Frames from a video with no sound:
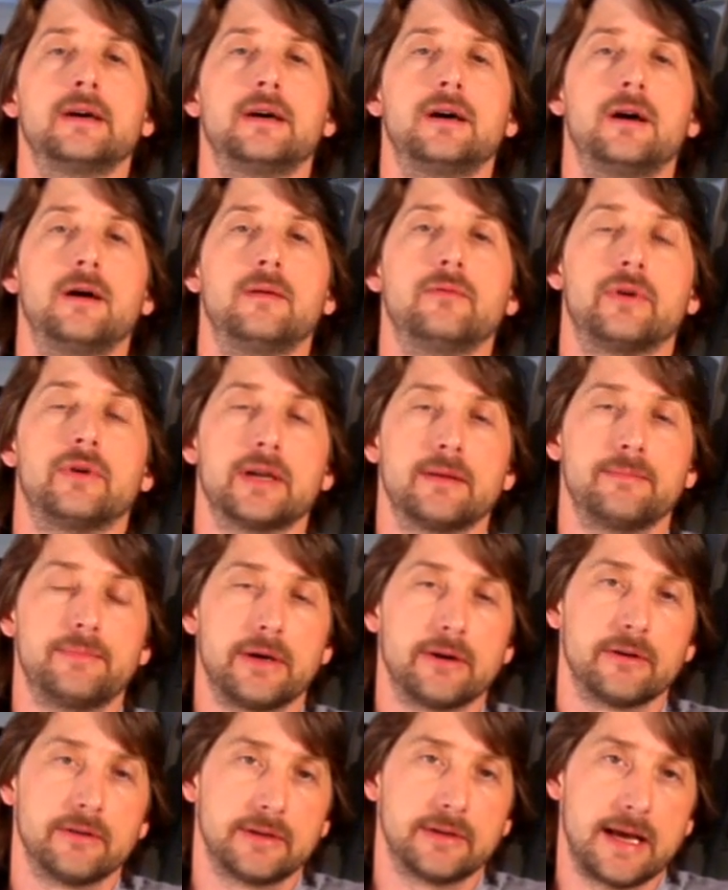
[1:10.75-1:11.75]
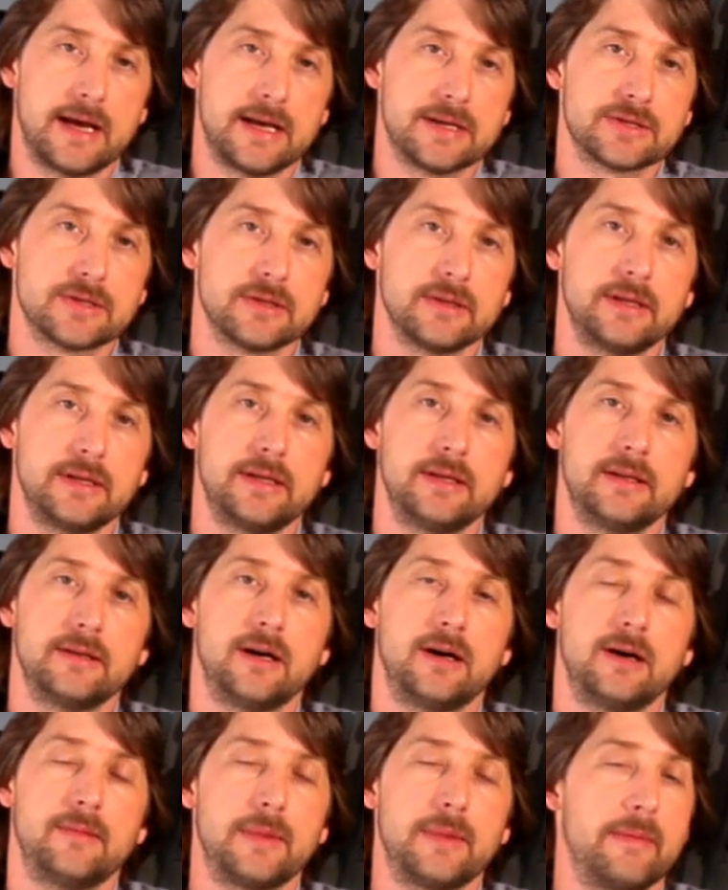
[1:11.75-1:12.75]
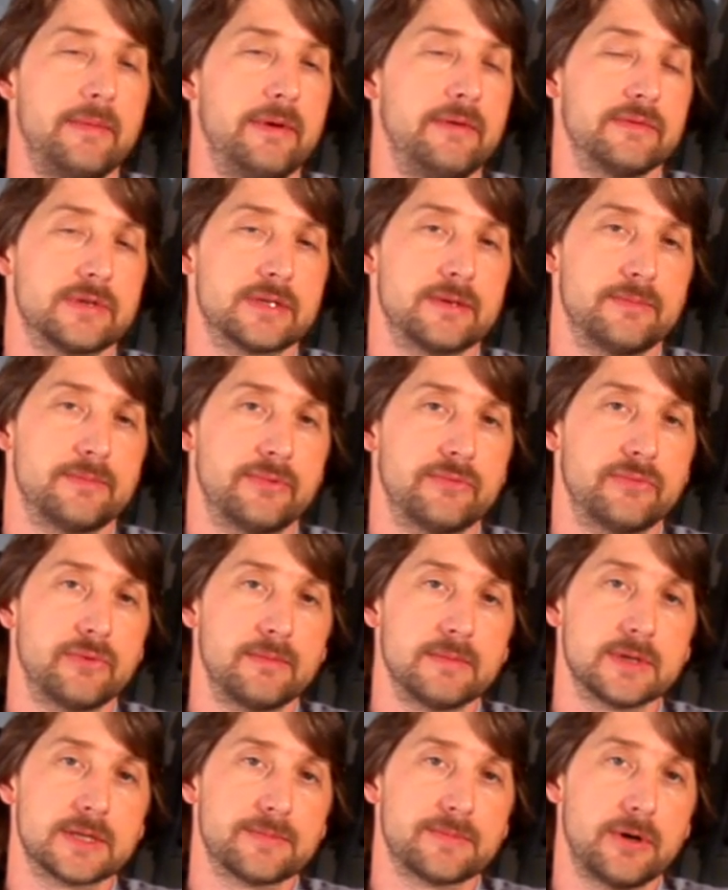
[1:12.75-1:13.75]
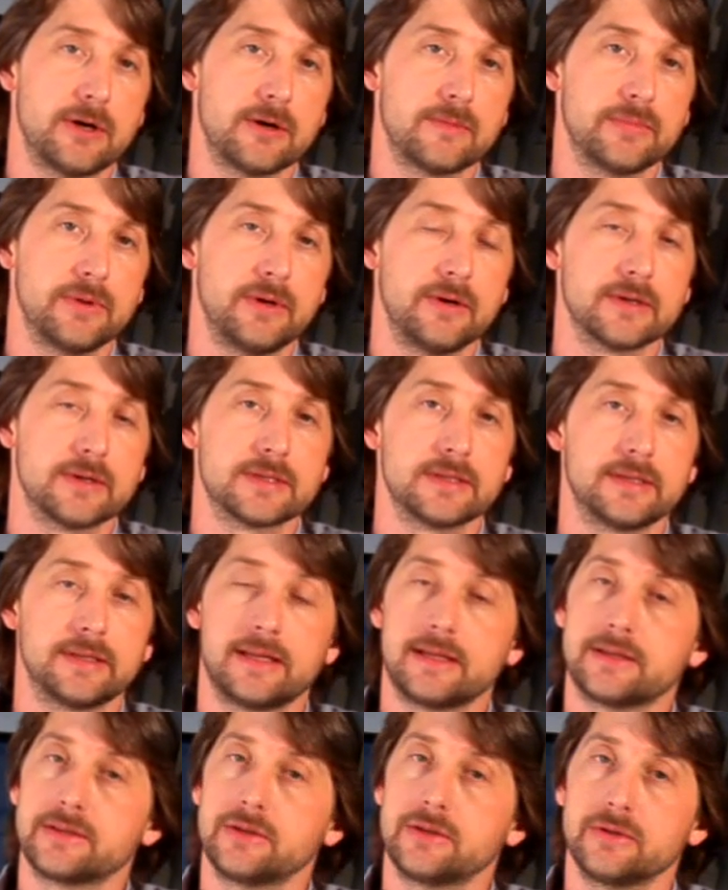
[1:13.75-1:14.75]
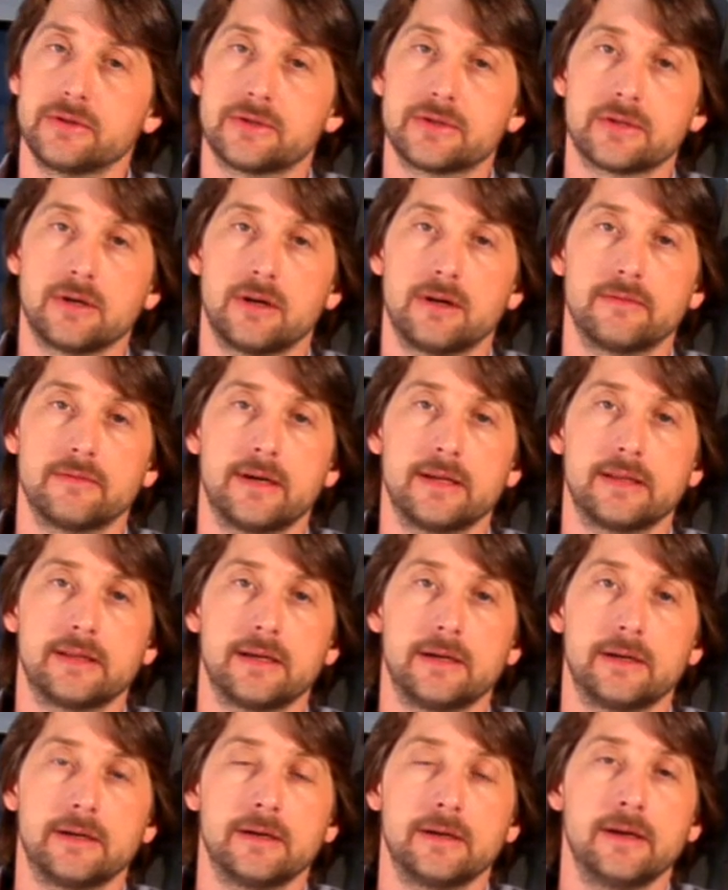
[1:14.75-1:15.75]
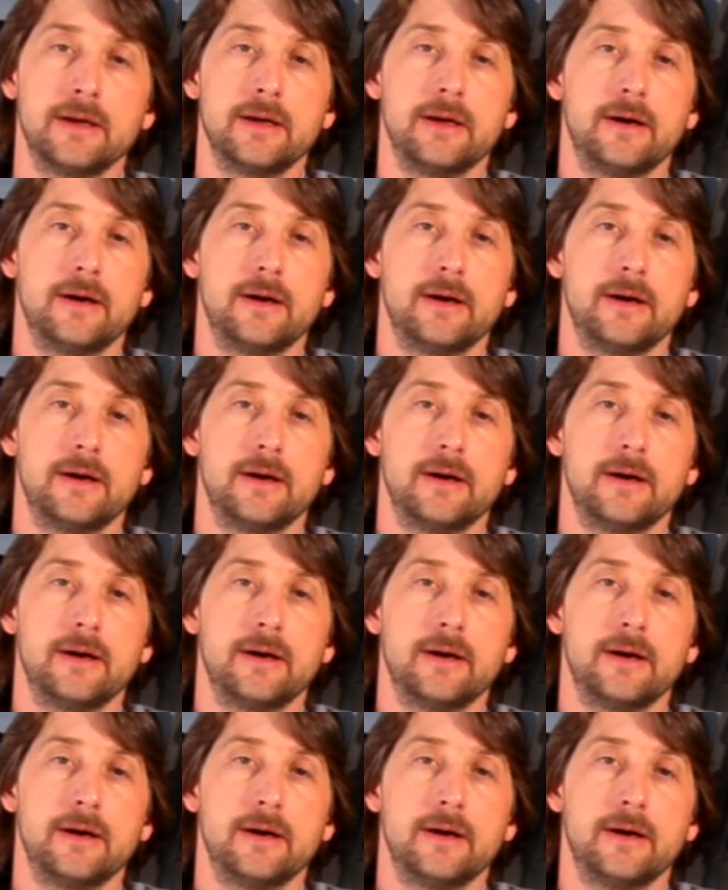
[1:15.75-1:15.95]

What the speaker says: running better gasoline, maybe even some performance spark plugs. That's a good start right there.